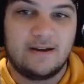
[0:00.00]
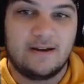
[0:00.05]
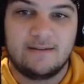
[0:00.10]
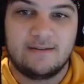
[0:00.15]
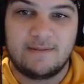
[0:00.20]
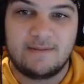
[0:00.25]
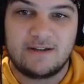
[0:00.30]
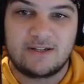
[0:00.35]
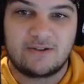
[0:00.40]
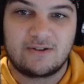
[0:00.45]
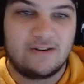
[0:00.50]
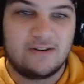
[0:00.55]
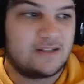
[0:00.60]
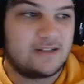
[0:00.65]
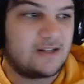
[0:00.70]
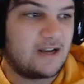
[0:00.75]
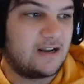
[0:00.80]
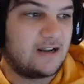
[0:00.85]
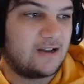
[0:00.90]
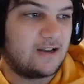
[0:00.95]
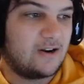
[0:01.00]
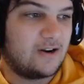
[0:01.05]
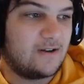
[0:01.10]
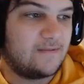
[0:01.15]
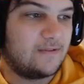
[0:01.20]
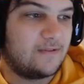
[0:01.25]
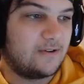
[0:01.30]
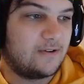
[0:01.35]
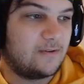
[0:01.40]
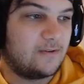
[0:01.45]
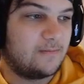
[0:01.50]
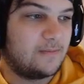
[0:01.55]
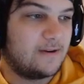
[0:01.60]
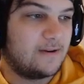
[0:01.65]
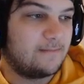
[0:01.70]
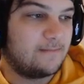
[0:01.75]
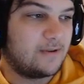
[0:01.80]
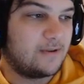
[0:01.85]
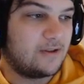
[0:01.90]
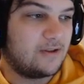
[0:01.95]
my screen is cutting it off a little
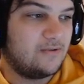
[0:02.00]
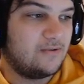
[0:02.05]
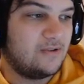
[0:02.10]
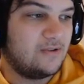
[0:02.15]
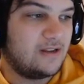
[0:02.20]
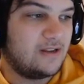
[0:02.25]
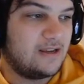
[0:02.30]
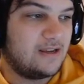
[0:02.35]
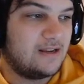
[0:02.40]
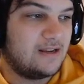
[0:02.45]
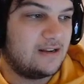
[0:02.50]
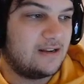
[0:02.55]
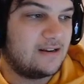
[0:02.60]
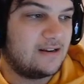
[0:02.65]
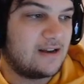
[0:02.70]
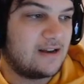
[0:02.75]
bit, but you need